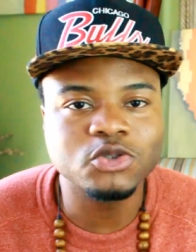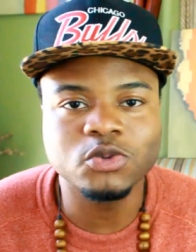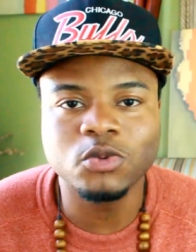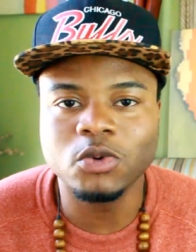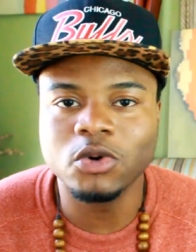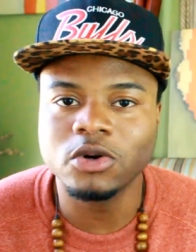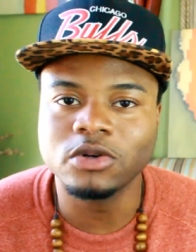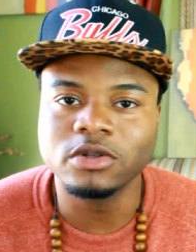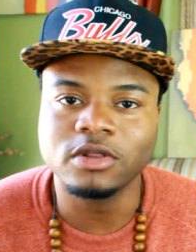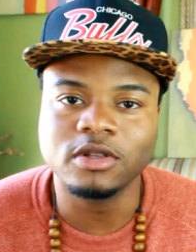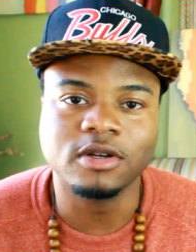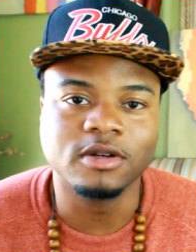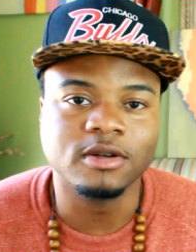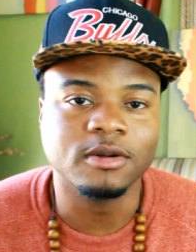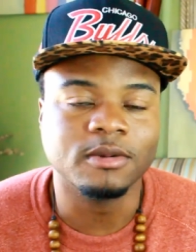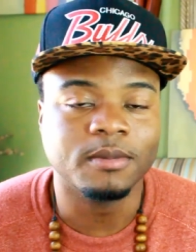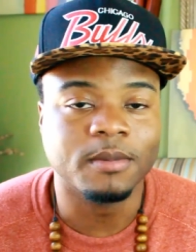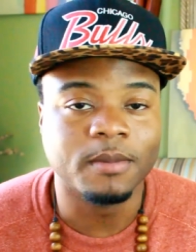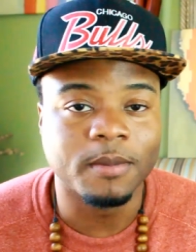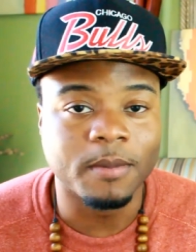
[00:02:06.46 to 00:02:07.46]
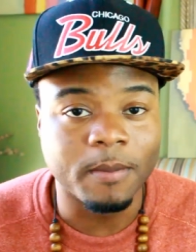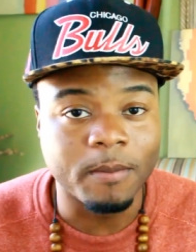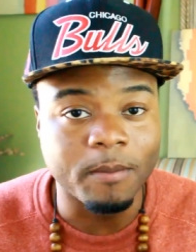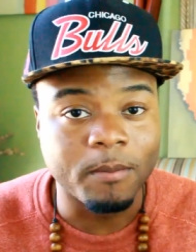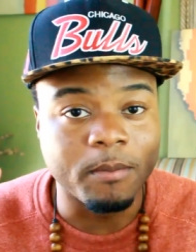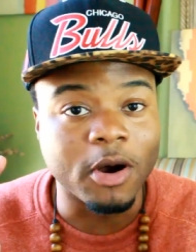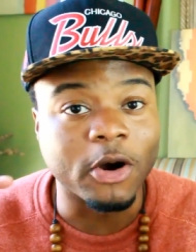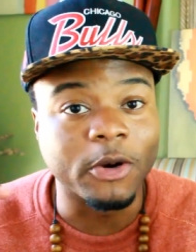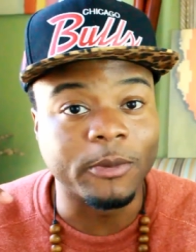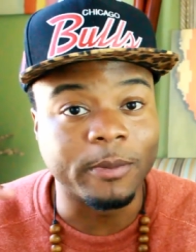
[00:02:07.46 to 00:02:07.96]
toward the
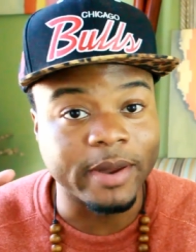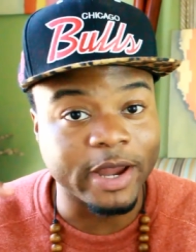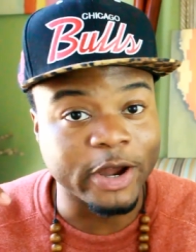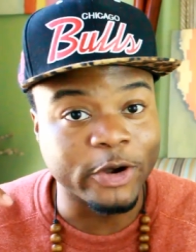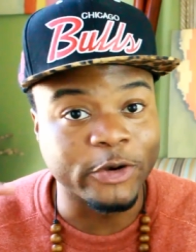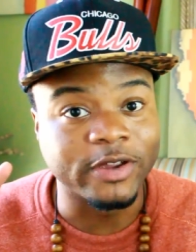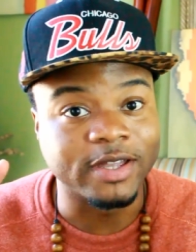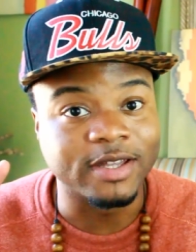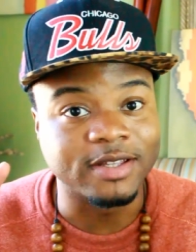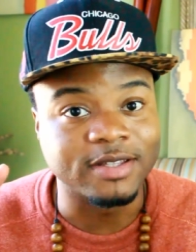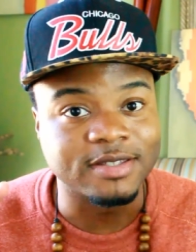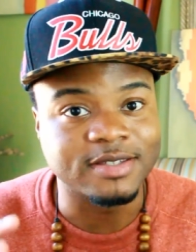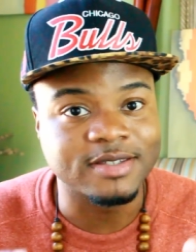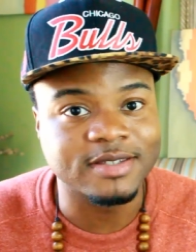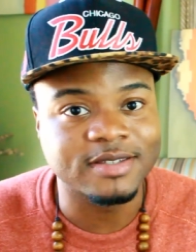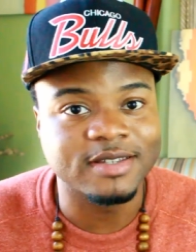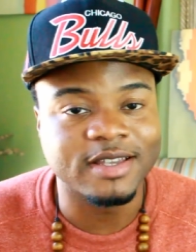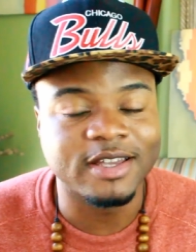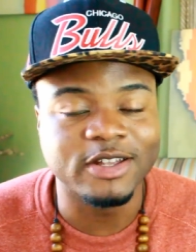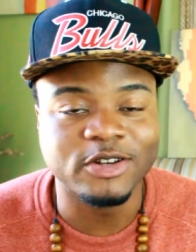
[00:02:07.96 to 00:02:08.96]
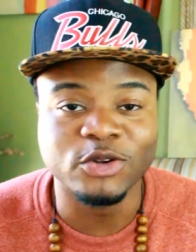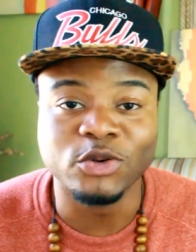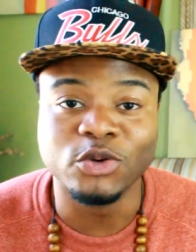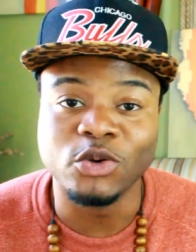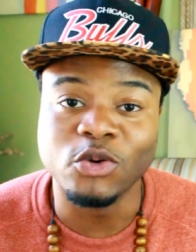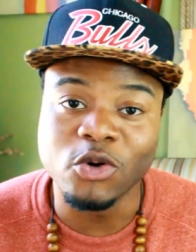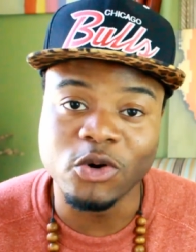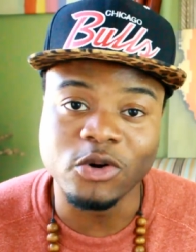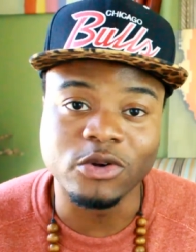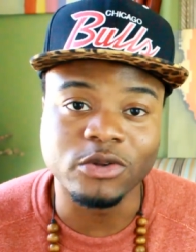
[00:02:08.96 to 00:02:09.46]
barbarians in the
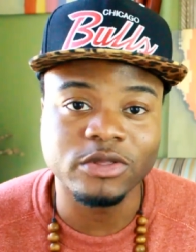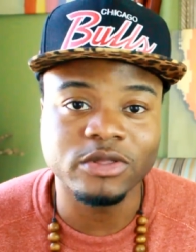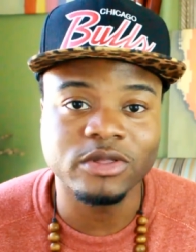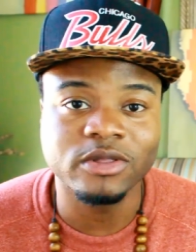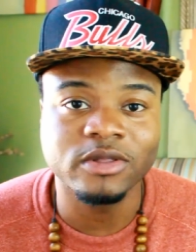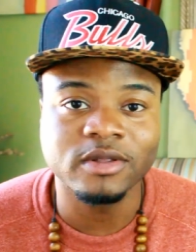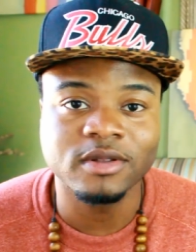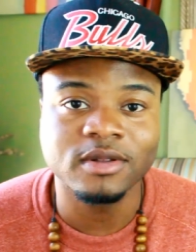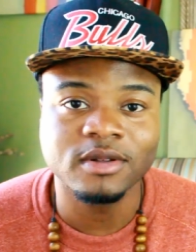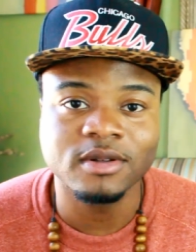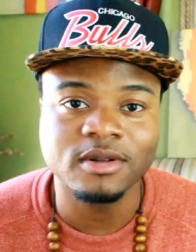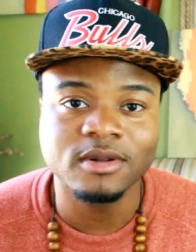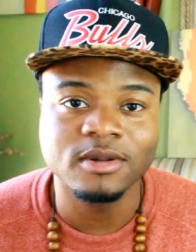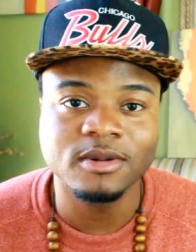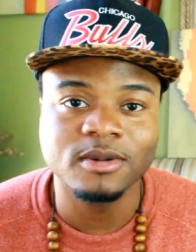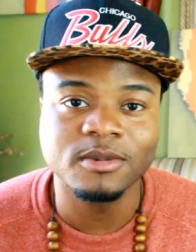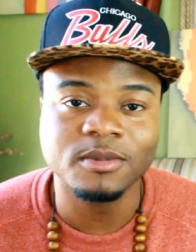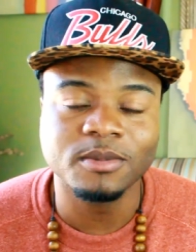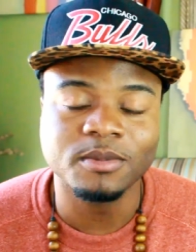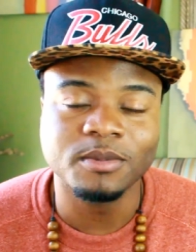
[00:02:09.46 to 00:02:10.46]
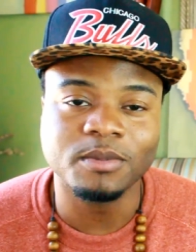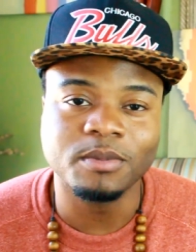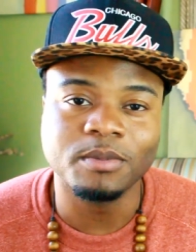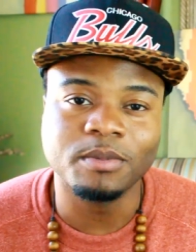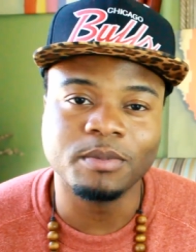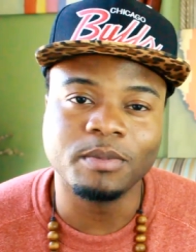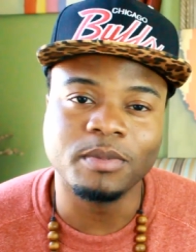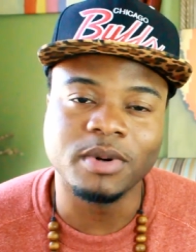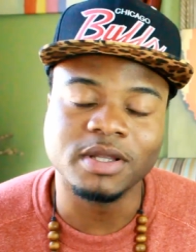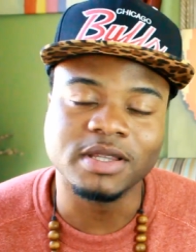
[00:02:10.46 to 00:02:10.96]
north,
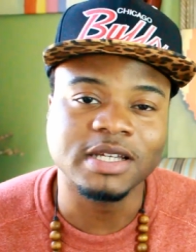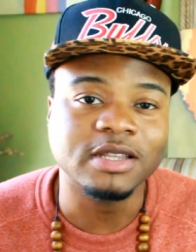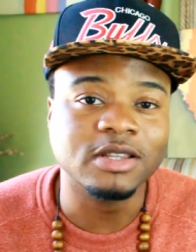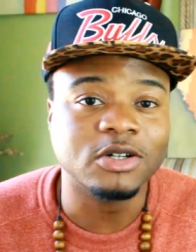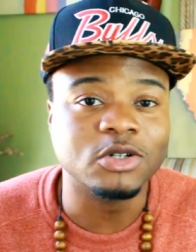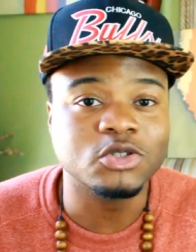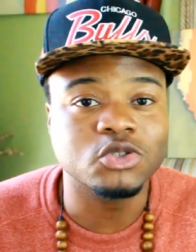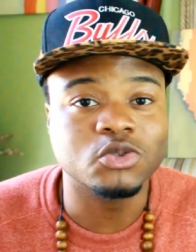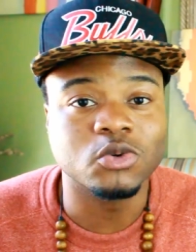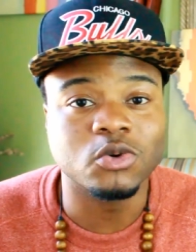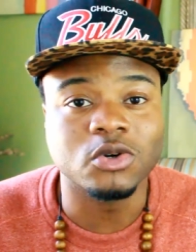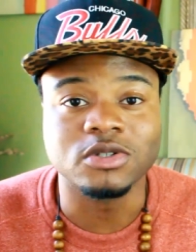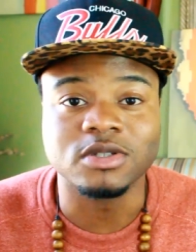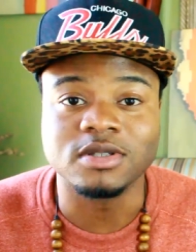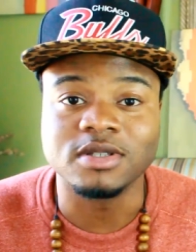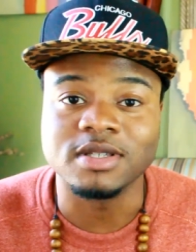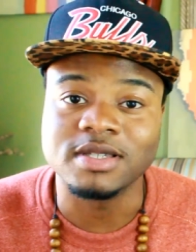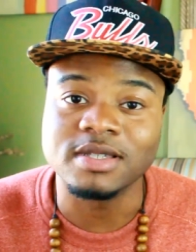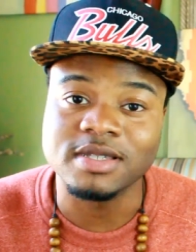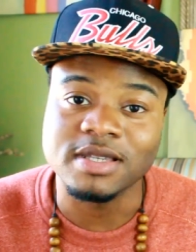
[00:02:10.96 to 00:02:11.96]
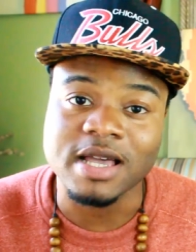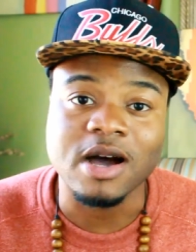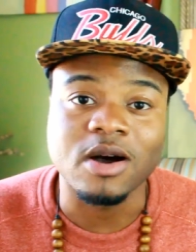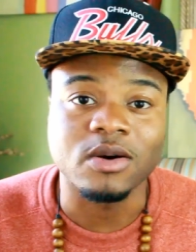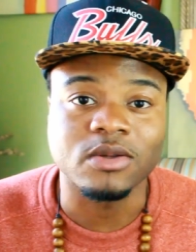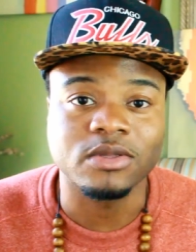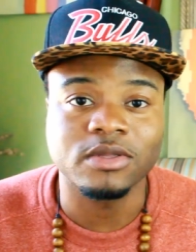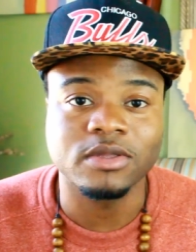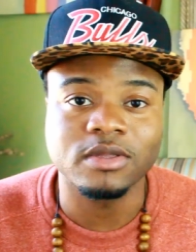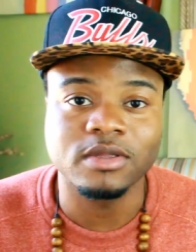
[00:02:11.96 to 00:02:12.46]
but they looked towards the
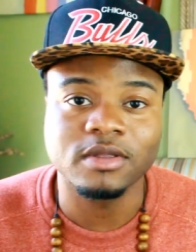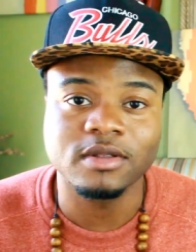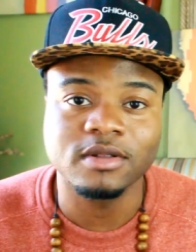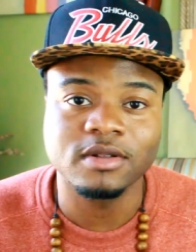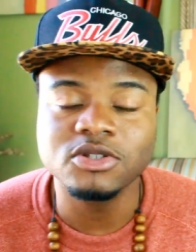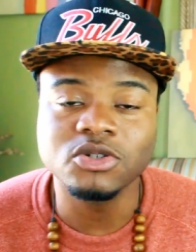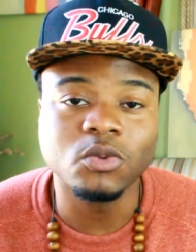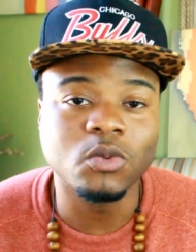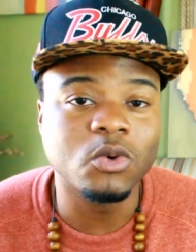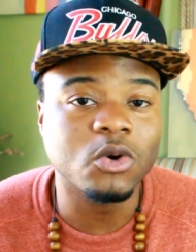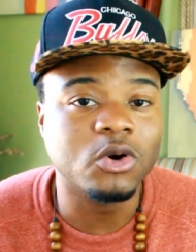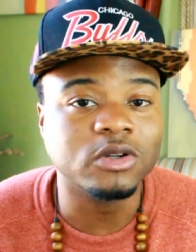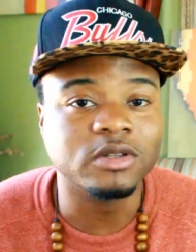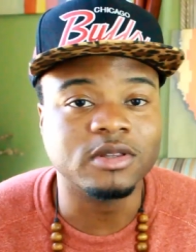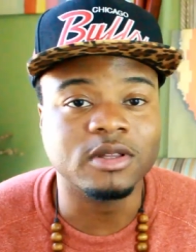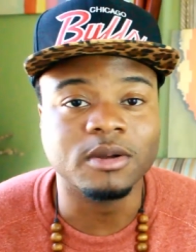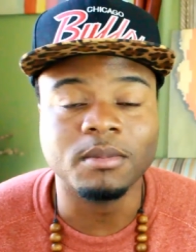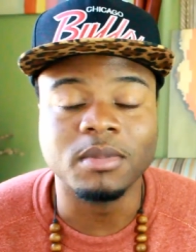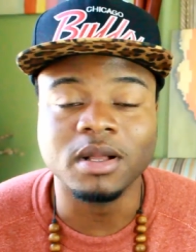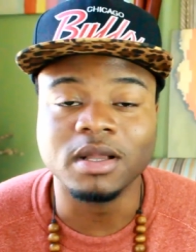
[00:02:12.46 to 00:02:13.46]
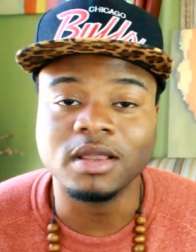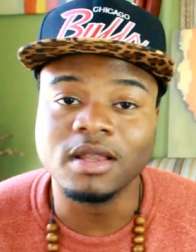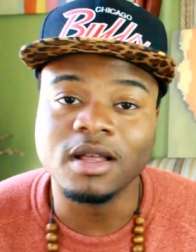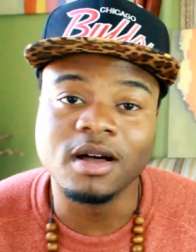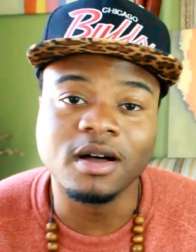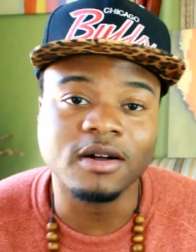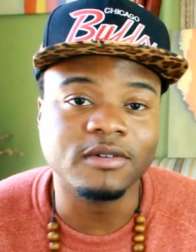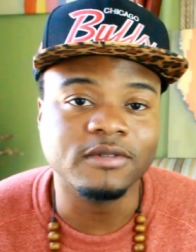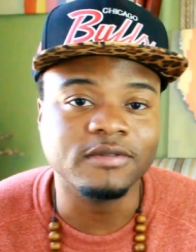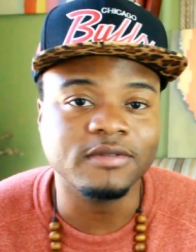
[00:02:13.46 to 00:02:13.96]
south, toward the
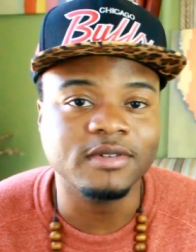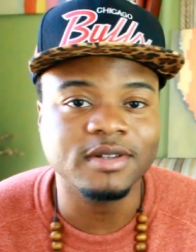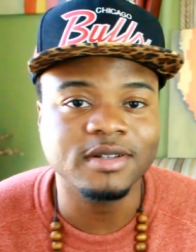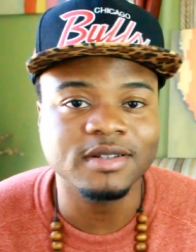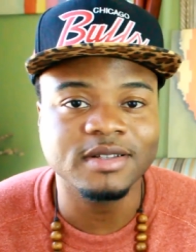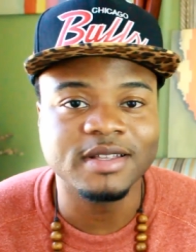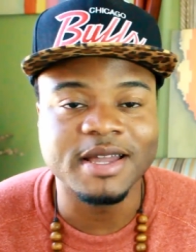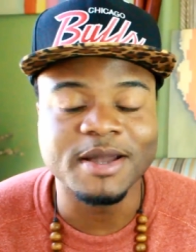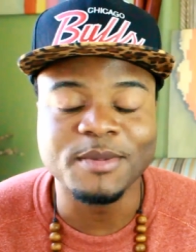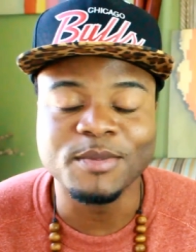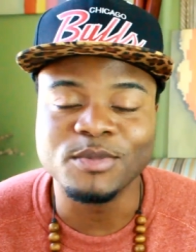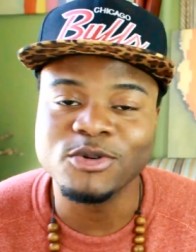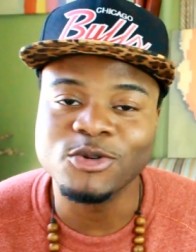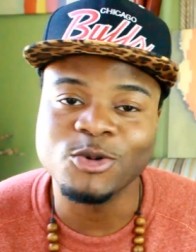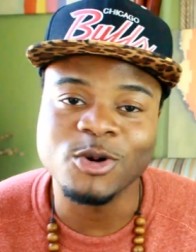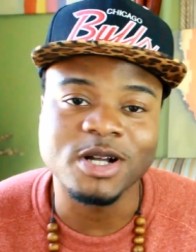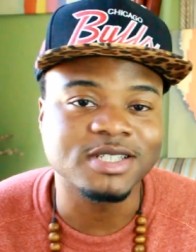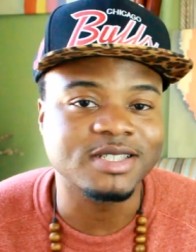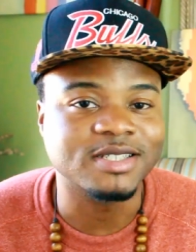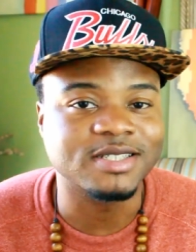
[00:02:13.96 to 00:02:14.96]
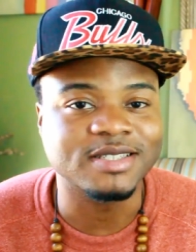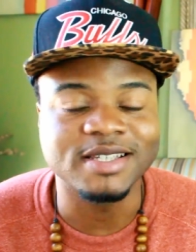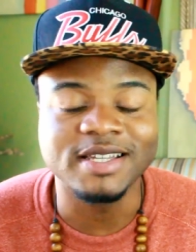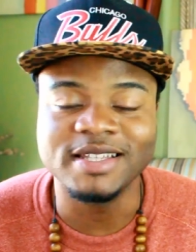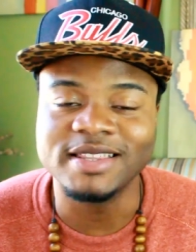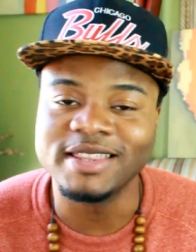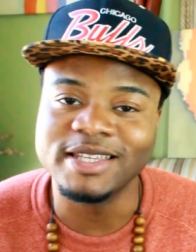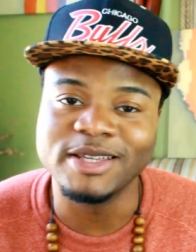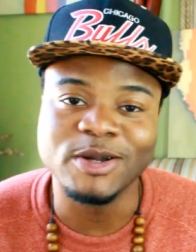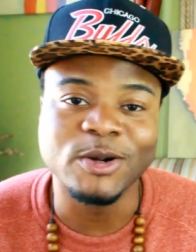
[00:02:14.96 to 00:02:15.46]
beloved and precious
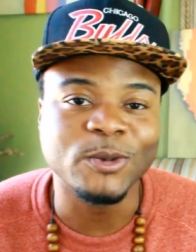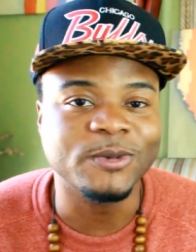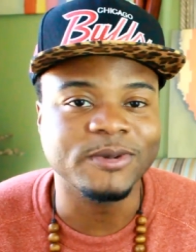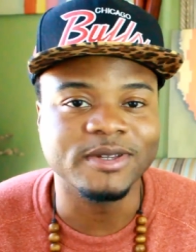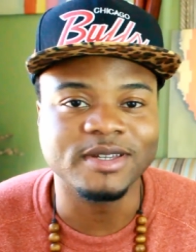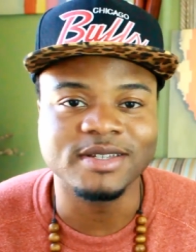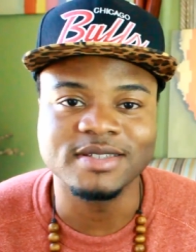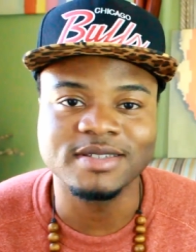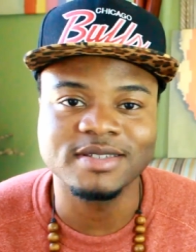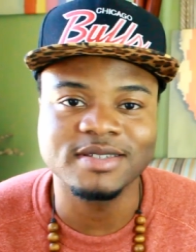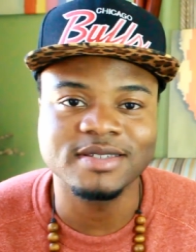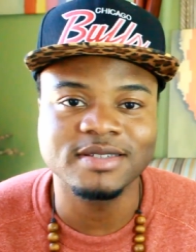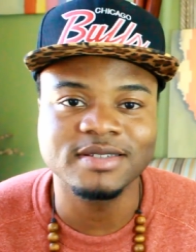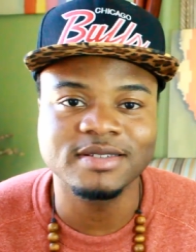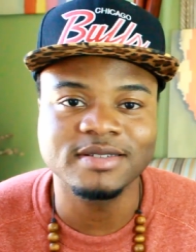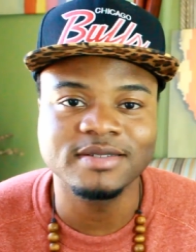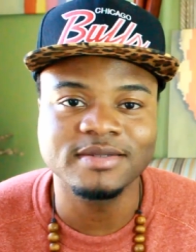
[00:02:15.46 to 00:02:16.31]
Ethiopians,